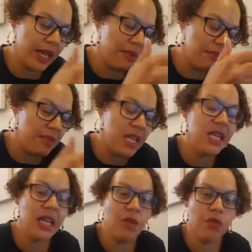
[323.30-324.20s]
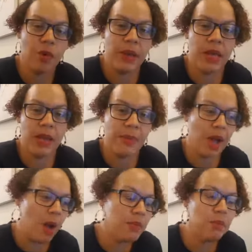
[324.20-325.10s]
meaning from it. It
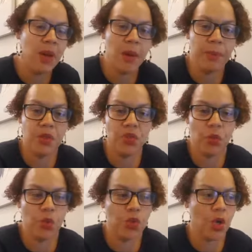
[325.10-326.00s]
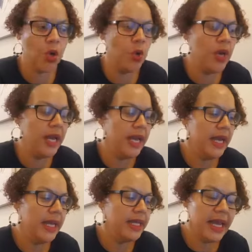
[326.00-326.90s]
becomes purposeful. So,
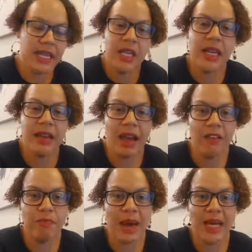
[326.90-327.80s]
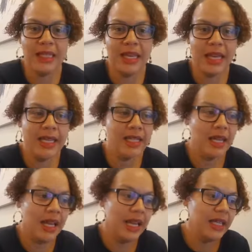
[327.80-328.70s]
yeah, you're going to have bad days.
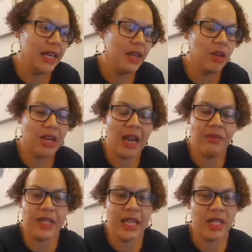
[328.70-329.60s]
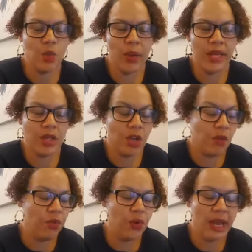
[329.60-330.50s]
Yeah, you're going to have days where you
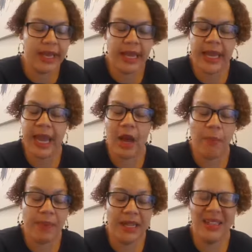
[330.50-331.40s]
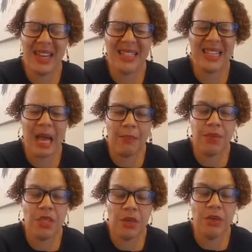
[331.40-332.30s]
don't feel like getting out of bed, and that's
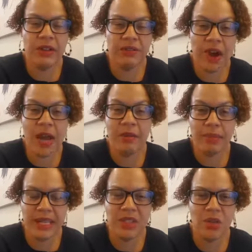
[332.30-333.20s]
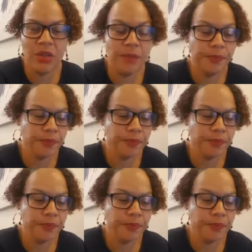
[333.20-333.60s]
absolutely fine based on